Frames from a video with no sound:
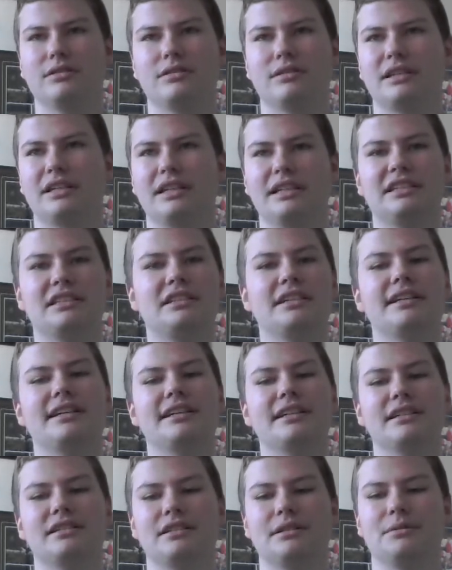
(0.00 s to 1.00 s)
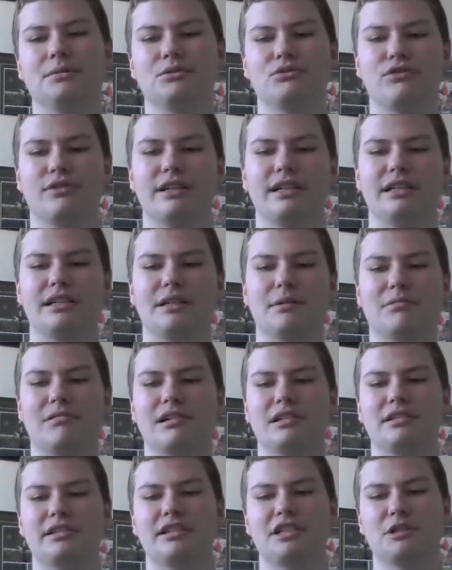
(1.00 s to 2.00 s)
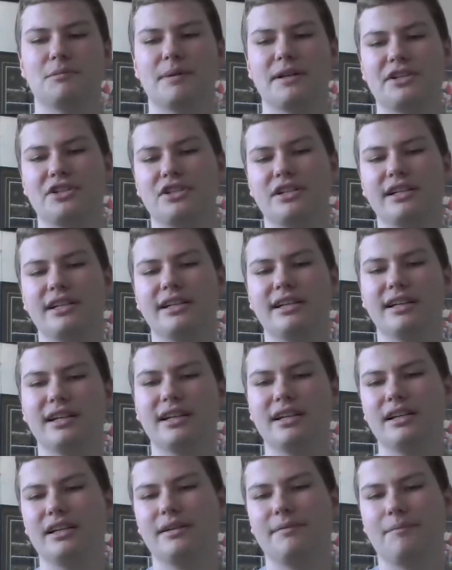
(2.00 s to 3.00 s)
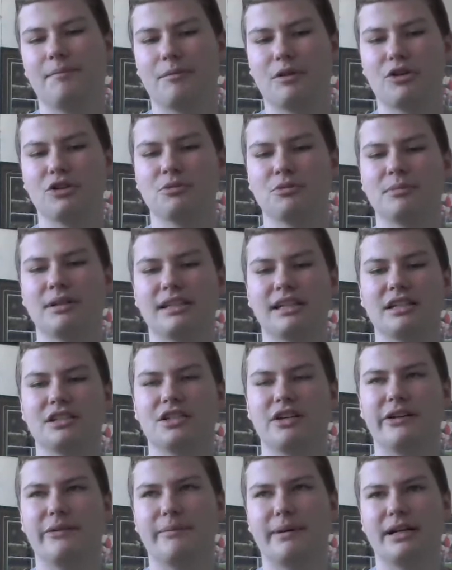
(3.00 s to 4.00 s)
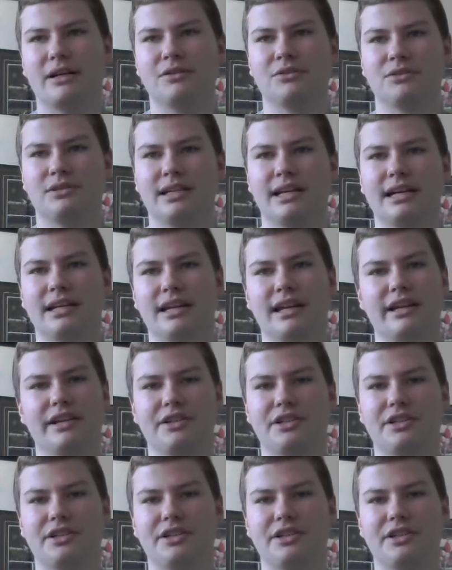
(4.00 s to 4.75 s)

in tears. It was really depressing, especially because my dad's going back on Saturday.